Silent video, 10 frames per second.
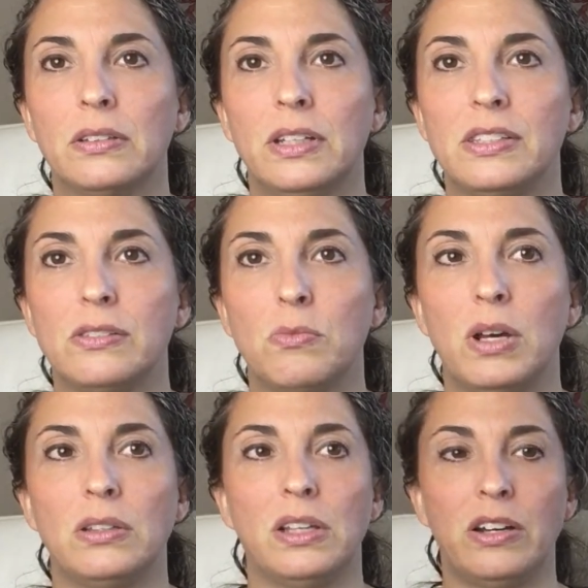It's
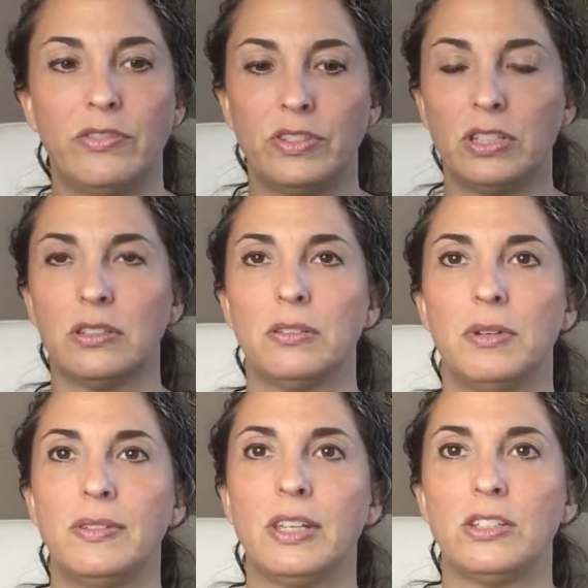well loved.
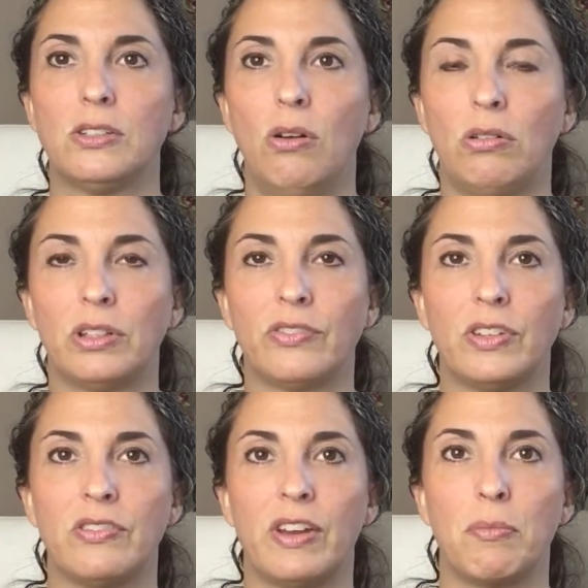Sometimes I just hold it
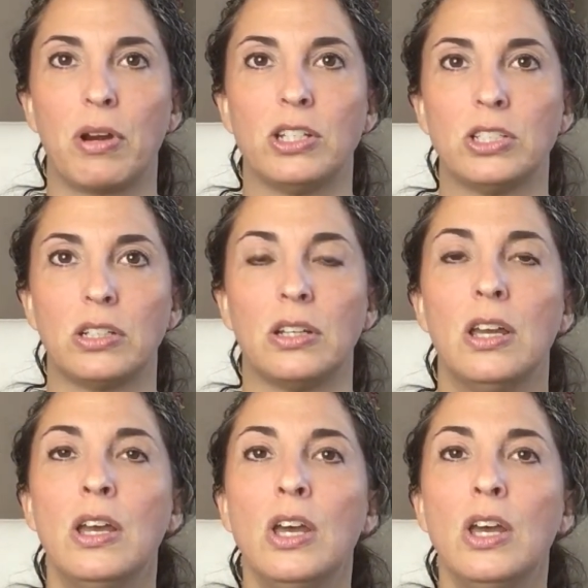for the vibration.